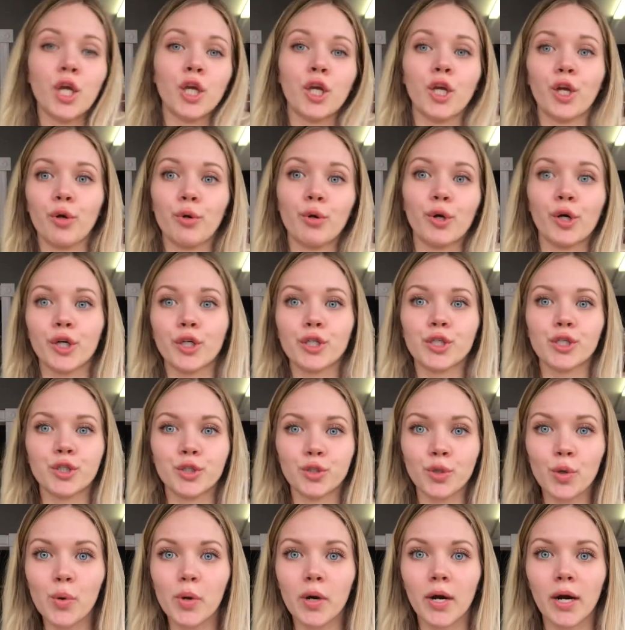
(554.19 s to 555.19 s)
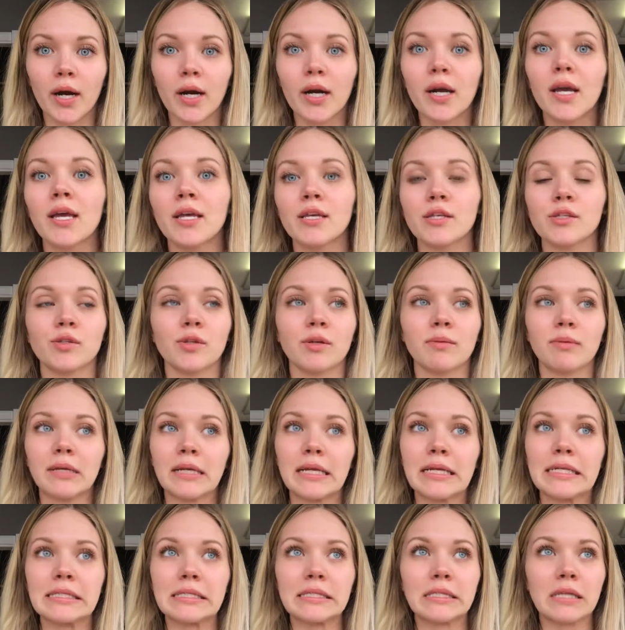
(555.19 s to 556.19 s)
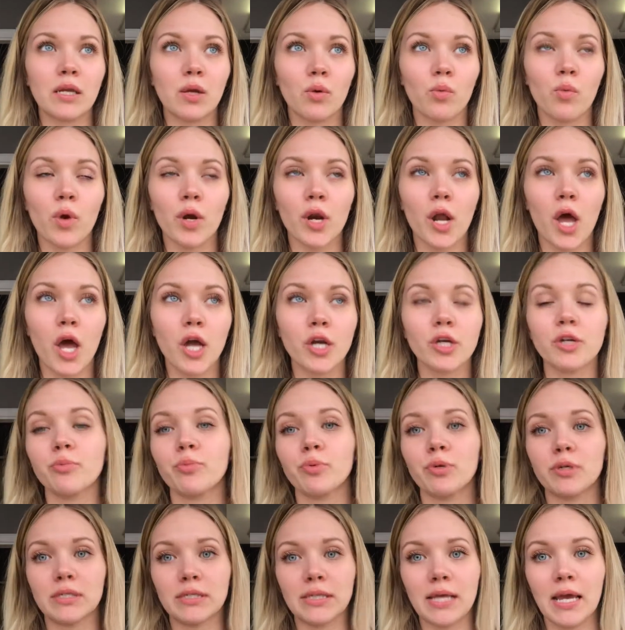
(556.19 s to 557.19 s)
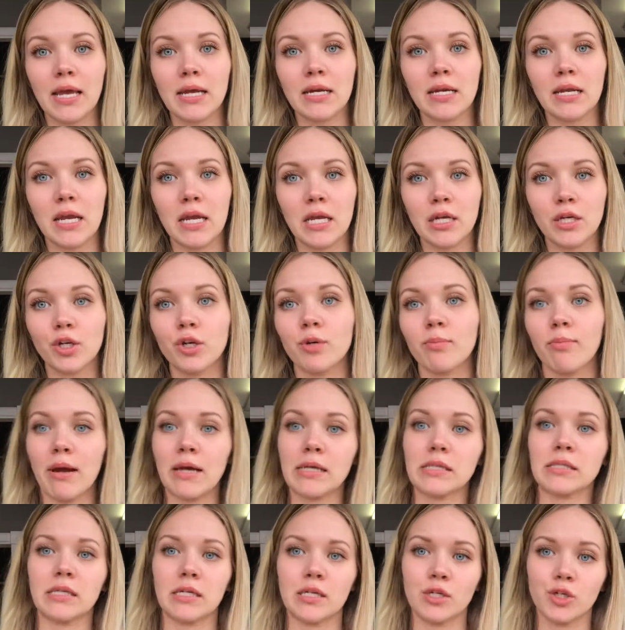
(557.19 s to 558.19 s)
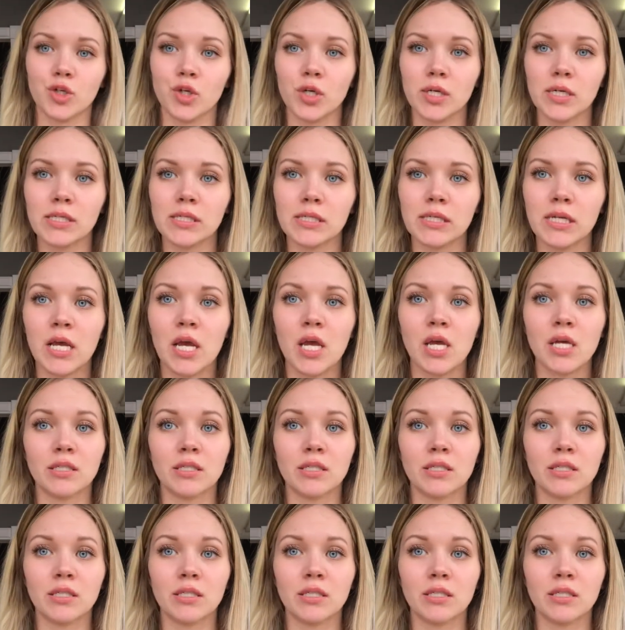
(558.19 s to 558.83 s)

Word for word: you know her store so i mean it's 100% in your best interest